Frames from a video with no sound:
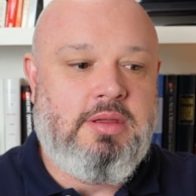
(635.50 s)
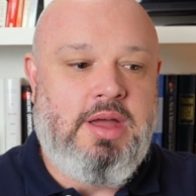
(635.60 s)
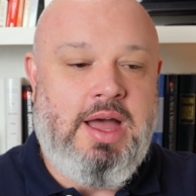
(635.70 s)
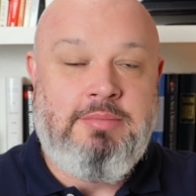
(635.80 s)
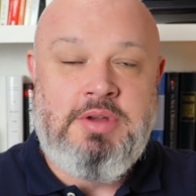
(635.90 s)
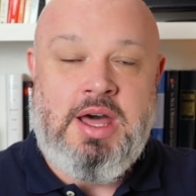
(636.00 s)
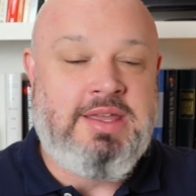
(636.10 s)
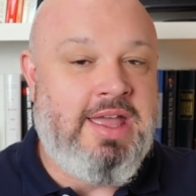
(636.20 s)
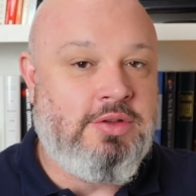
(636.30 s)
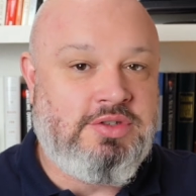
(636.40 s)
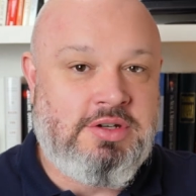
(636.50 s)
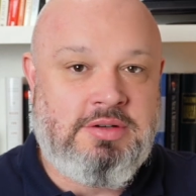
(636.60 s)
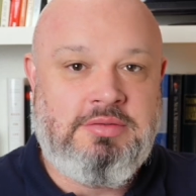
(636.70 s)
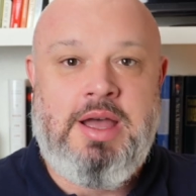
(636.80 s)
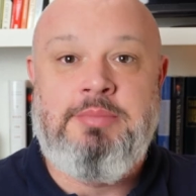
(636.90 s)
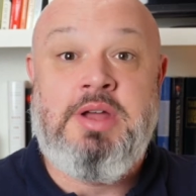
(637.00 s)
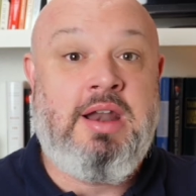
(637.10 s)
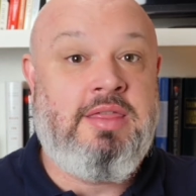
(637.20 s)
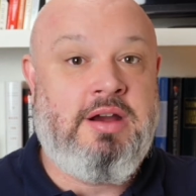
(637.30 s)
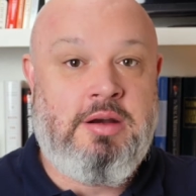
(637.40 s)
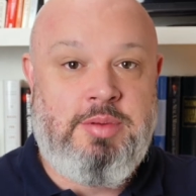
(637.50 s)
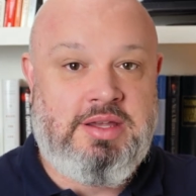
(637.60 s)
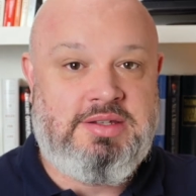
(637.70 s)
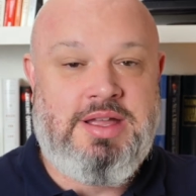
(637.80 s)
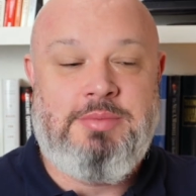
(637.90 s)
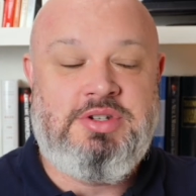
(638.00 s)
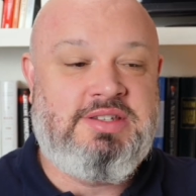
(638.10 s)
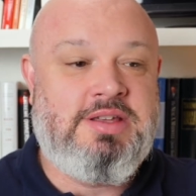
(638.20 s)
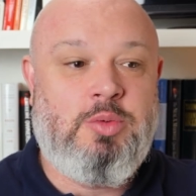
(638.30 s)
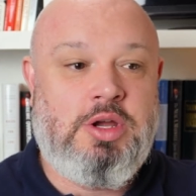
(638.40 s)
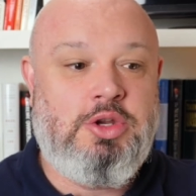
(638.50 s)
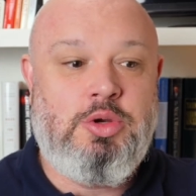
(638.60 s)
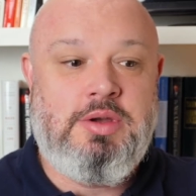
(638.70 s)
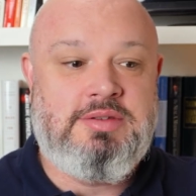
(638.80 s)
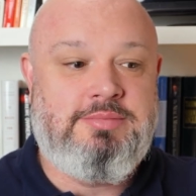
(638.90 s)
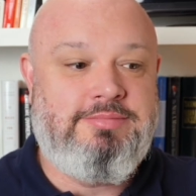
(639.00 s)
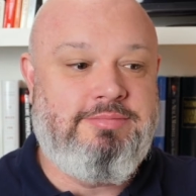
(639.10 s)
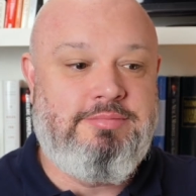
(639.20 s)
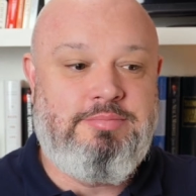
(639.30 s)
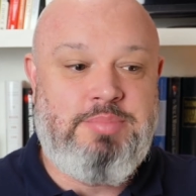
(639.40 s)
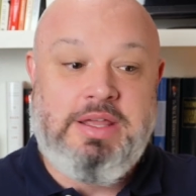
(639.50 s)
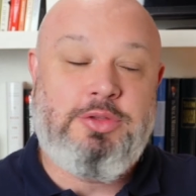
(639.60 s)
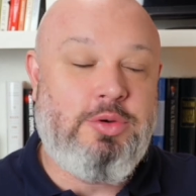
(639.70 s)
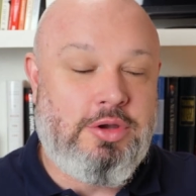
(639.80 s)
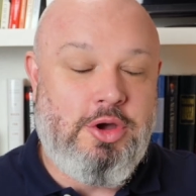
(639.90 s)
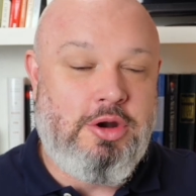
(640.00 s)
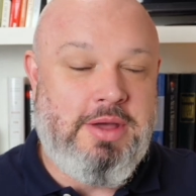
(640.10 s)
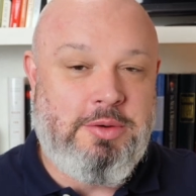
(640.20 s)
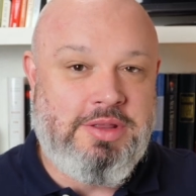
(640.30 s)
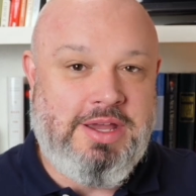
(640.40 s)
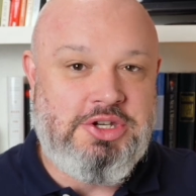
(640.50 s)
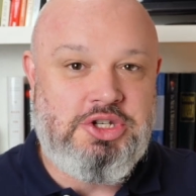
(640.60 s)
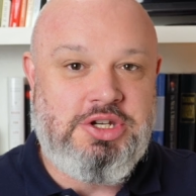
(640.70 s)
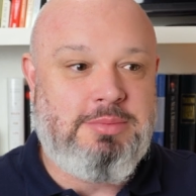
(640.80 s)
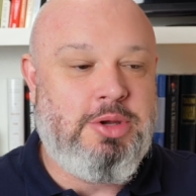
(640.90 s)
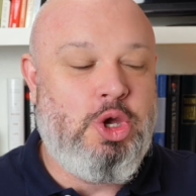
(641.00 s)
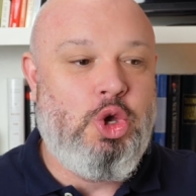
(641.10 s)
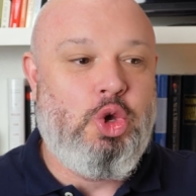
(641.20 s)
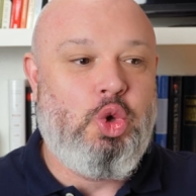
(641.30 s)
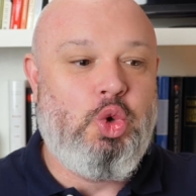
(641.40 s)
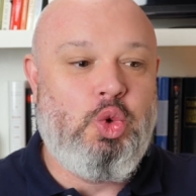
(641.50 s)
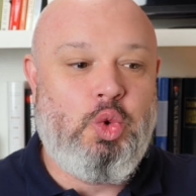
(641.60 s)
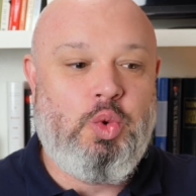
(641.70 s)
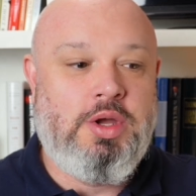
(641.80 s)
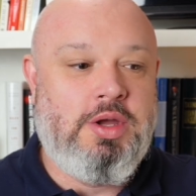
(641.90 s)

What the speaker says: not a counselor. I'm not a therapist. I'm just someone who has been through a codependent relationship, who